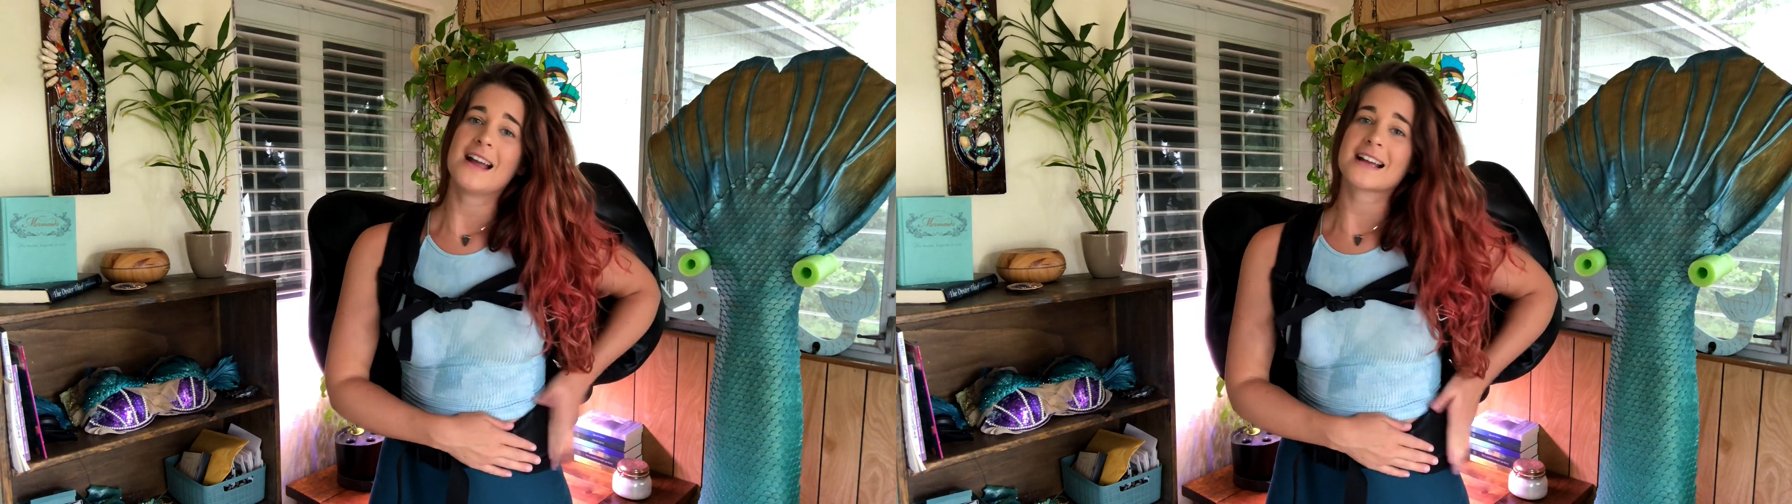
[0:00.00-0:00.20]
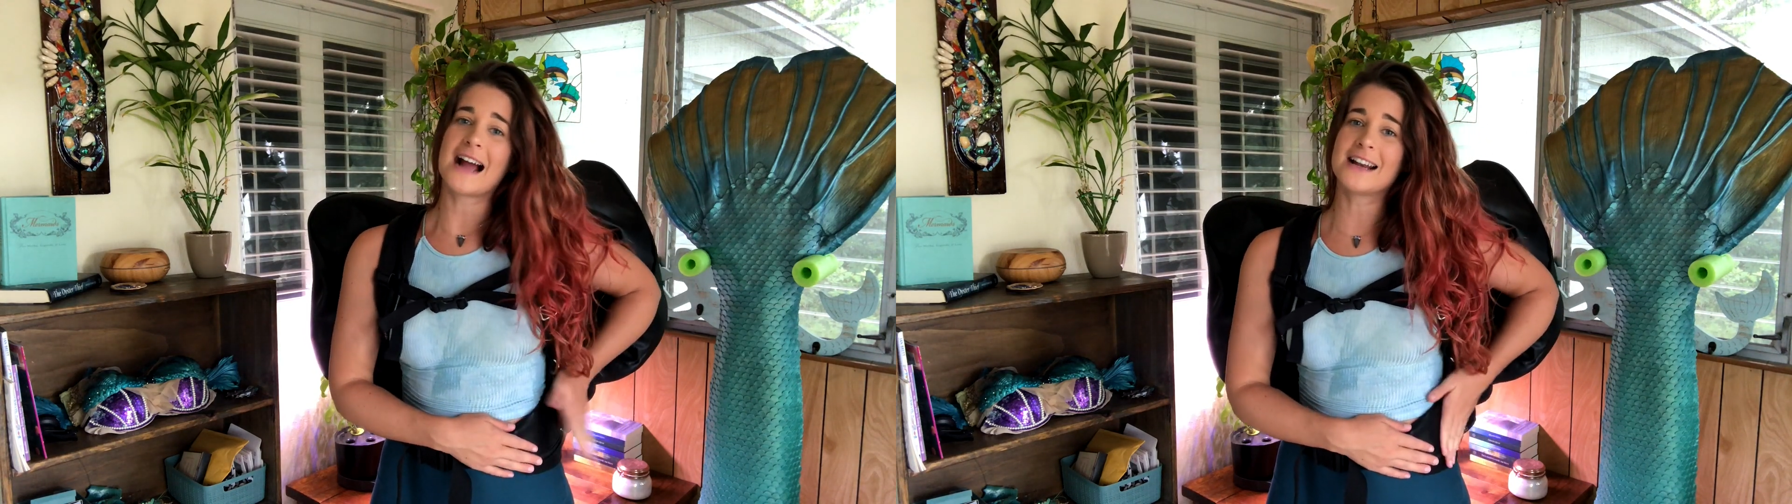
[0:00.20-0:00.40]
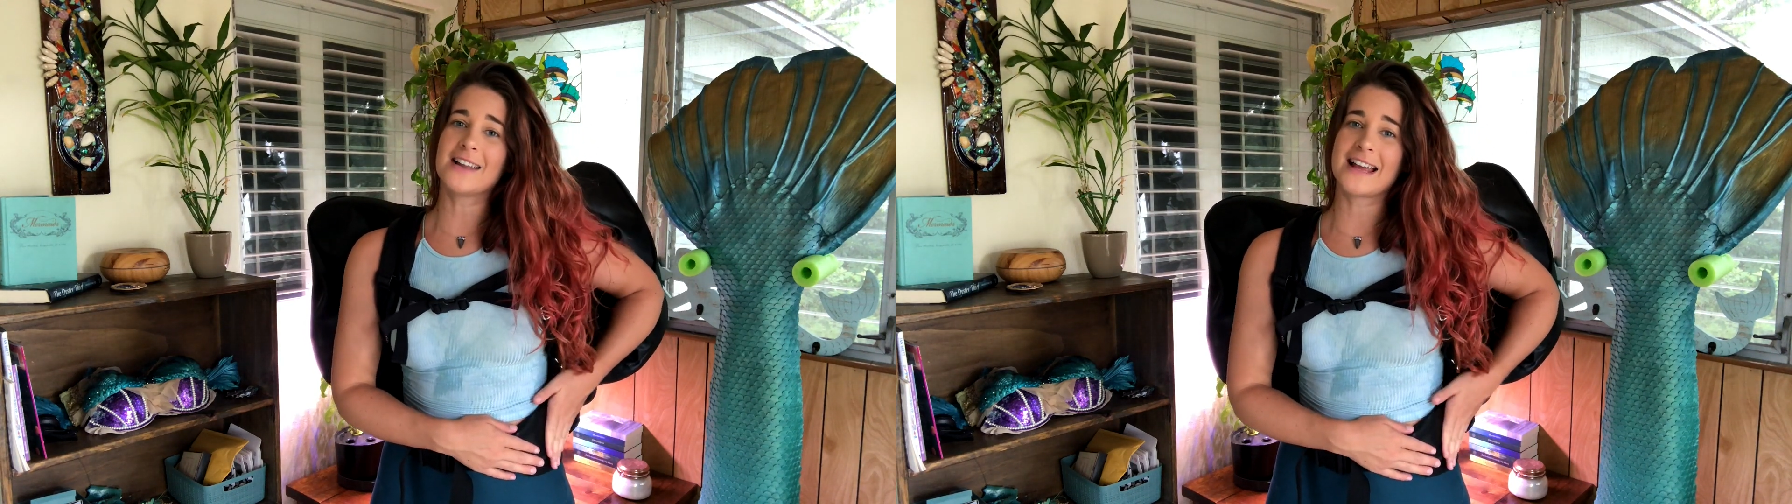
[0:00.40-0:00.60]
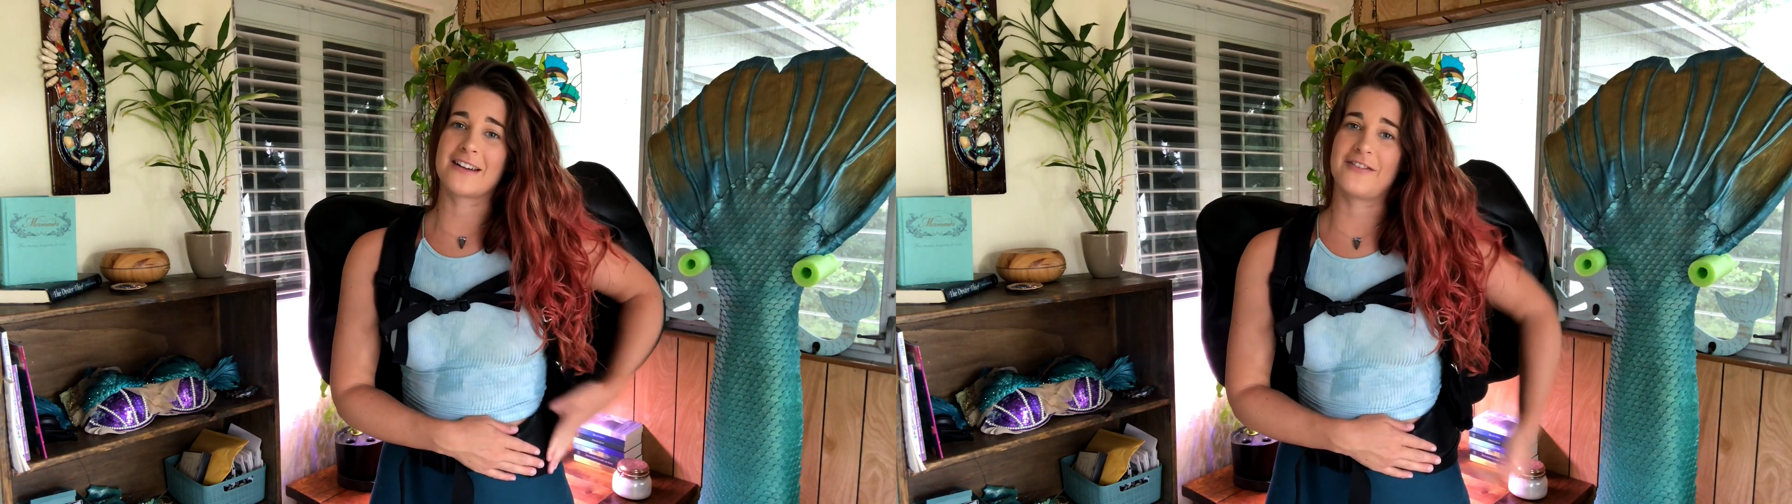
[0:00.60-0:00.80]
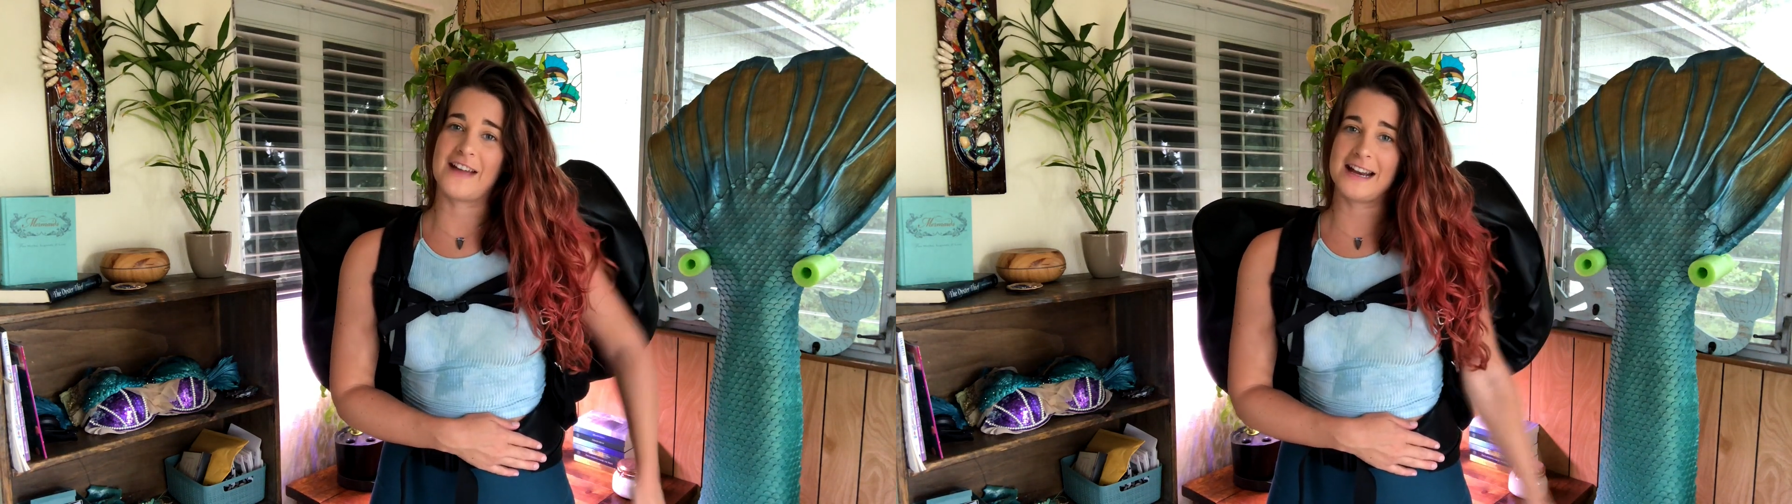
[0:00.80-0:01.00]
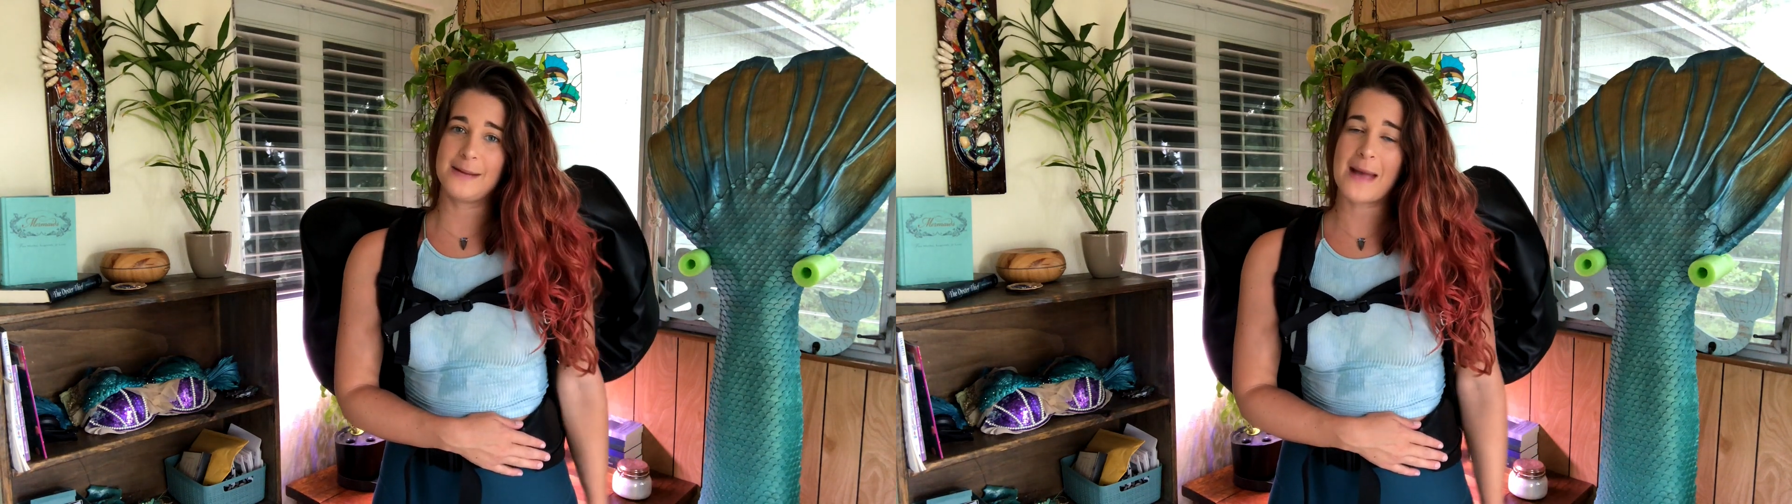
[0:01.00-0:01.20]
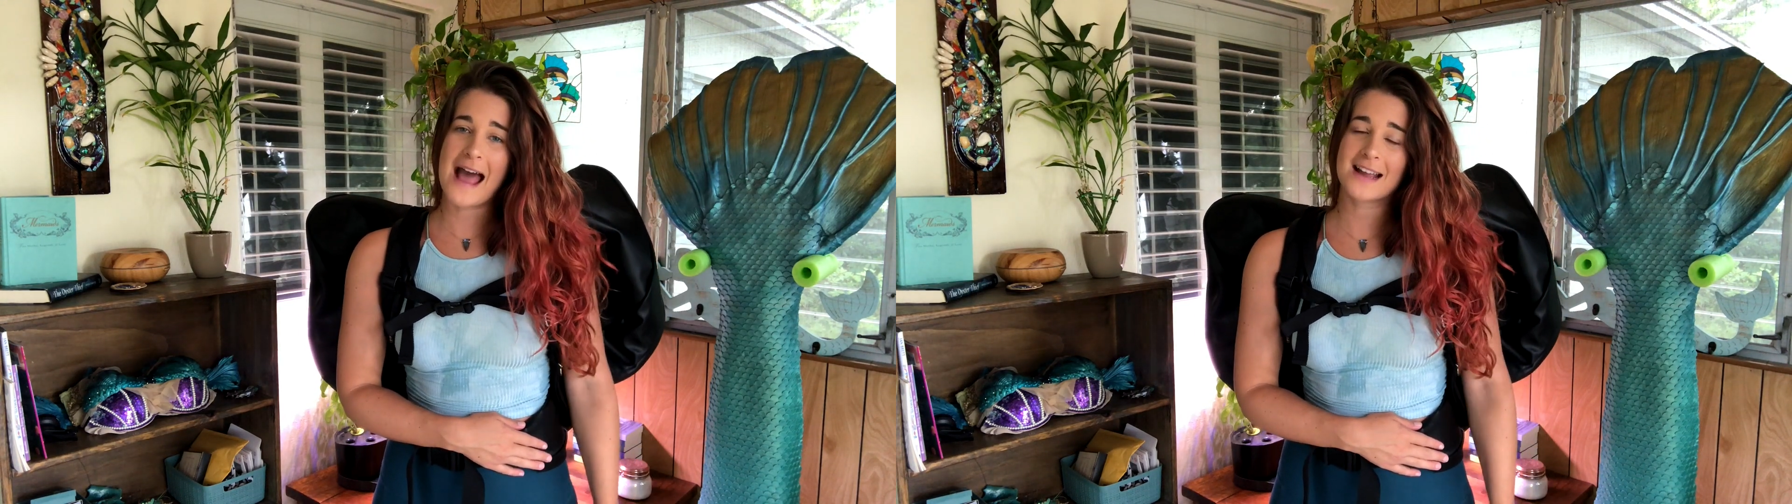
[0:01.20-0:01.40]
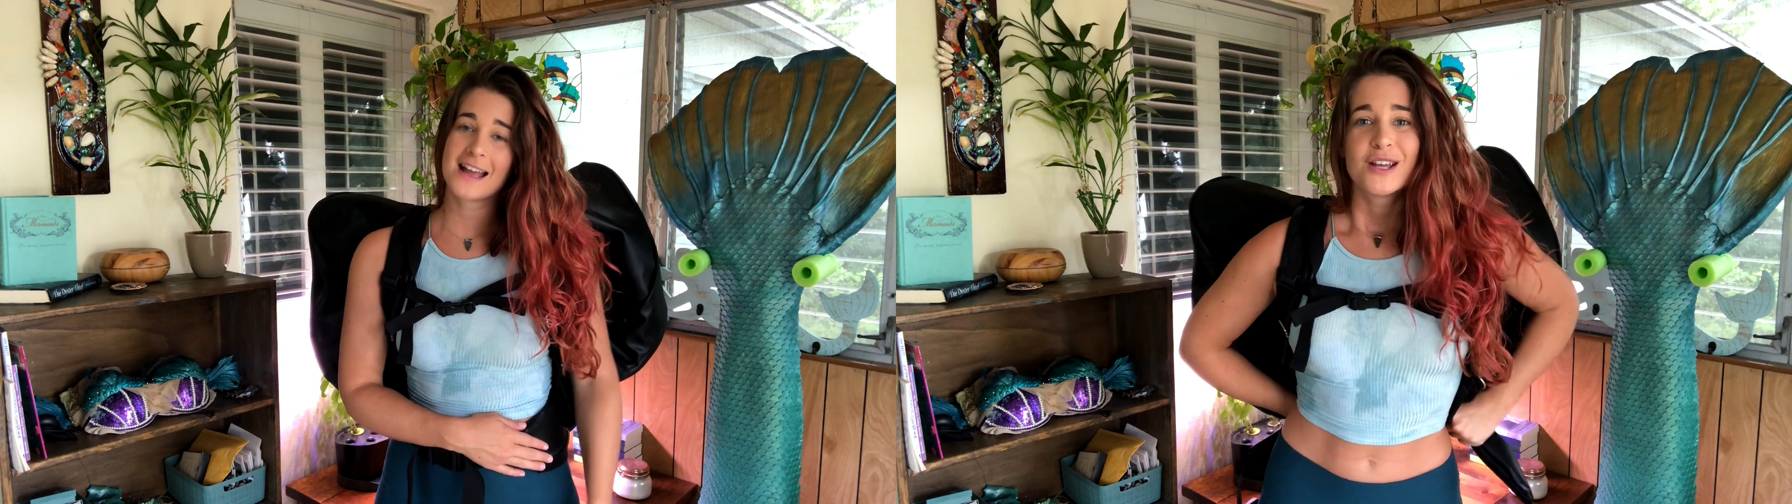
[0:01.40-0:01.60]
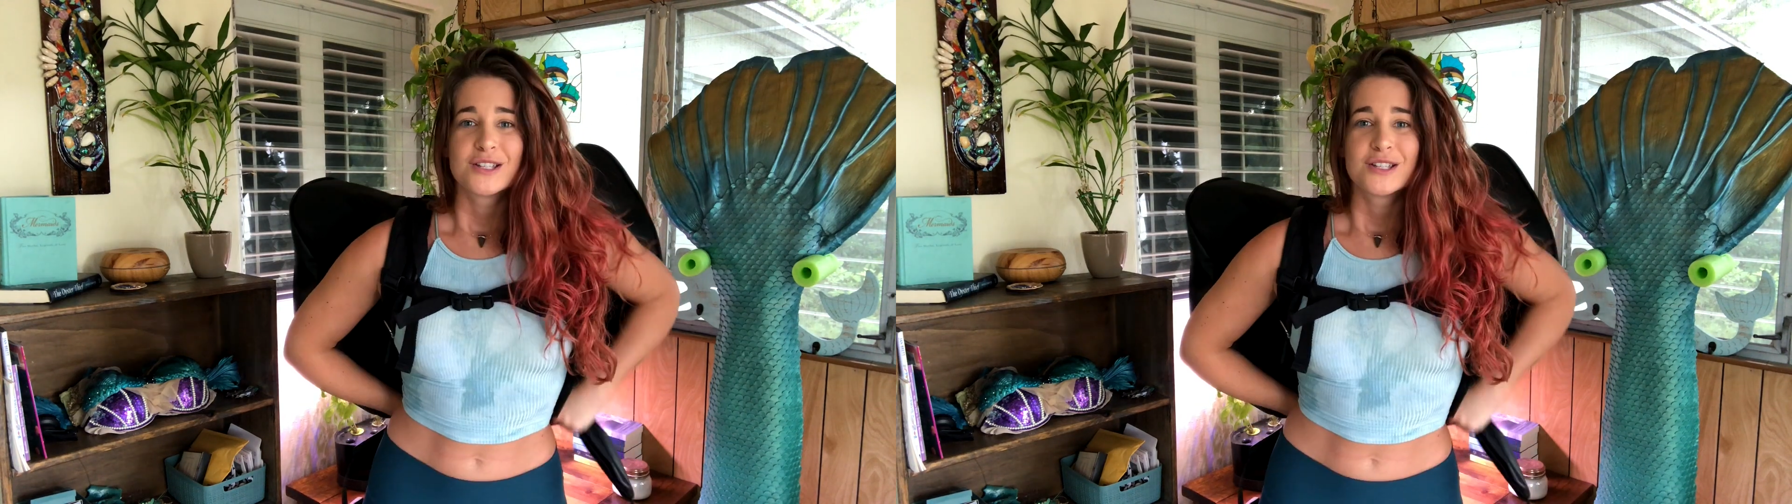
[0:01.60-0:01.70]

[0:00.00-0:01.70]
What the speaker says: kind of like a fanny pack.